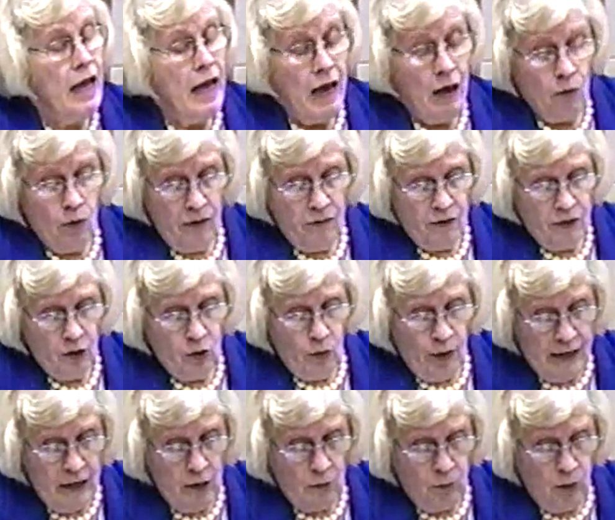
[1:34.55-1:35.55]
However, the
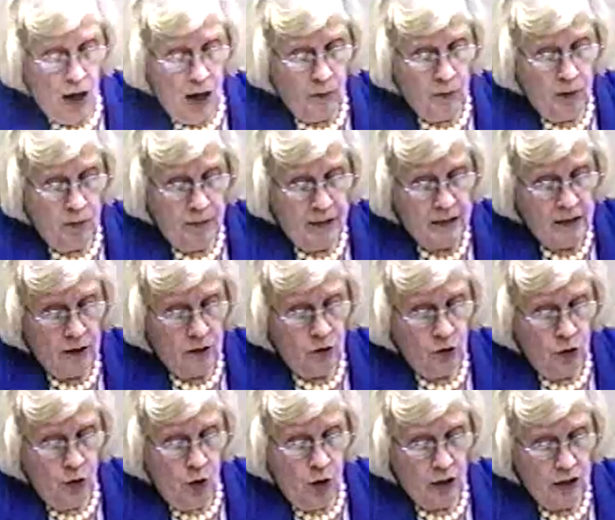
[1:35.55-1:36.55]
greater problem is that
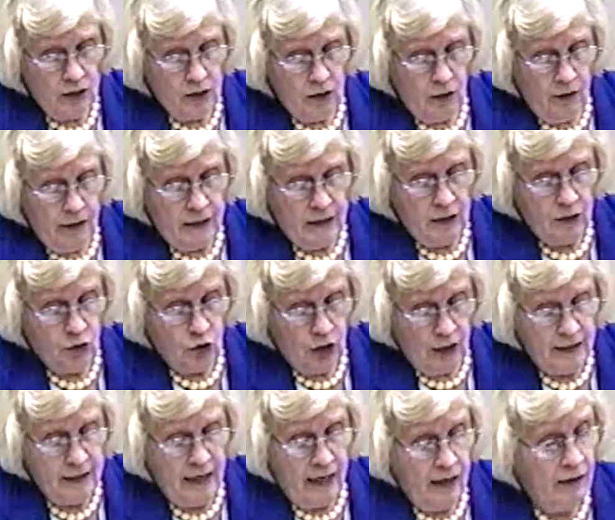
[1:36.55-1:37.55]
New York is going to
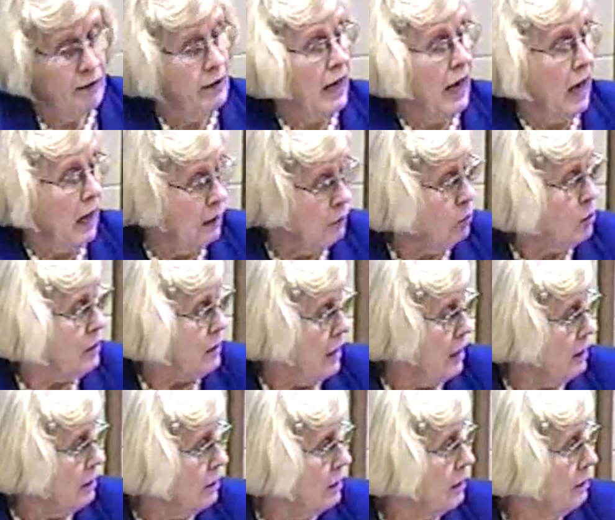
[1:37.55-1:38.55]
shut down the
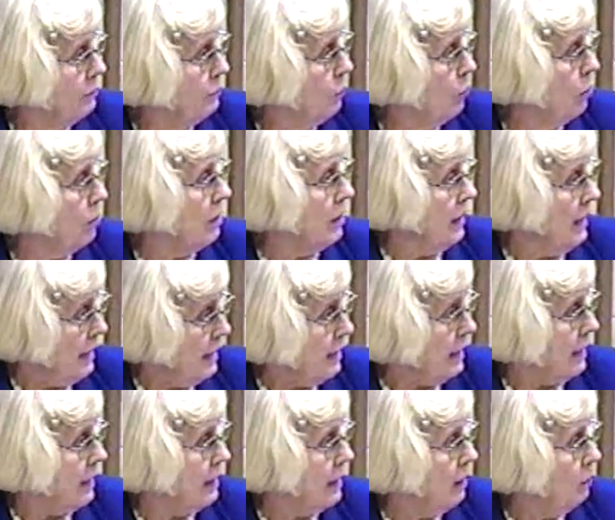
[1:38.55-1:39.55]
aqueduct for
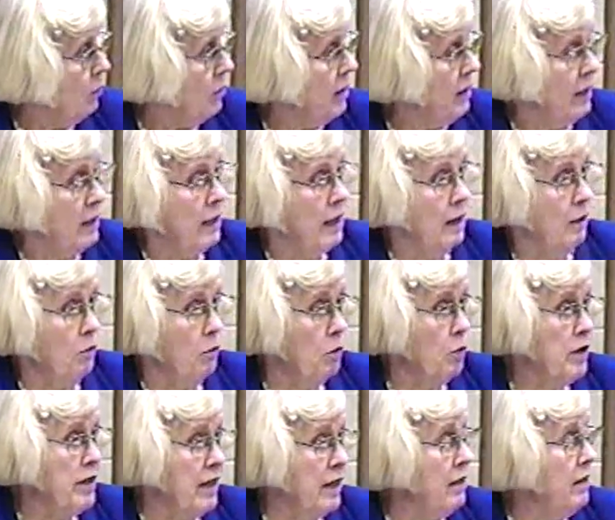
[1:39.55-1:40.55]
cleaning
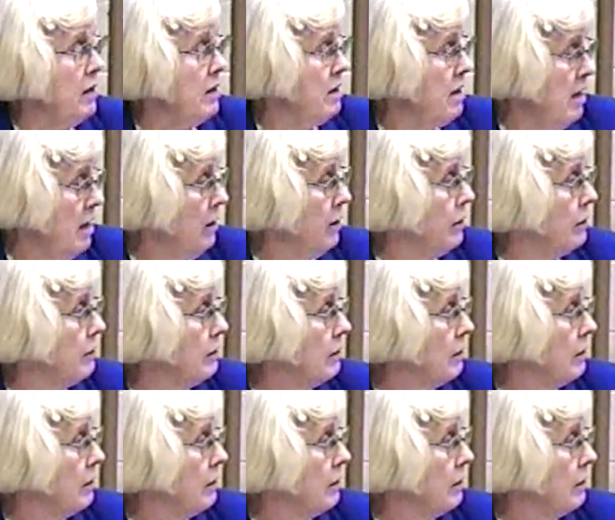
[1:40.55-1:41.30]
within the year,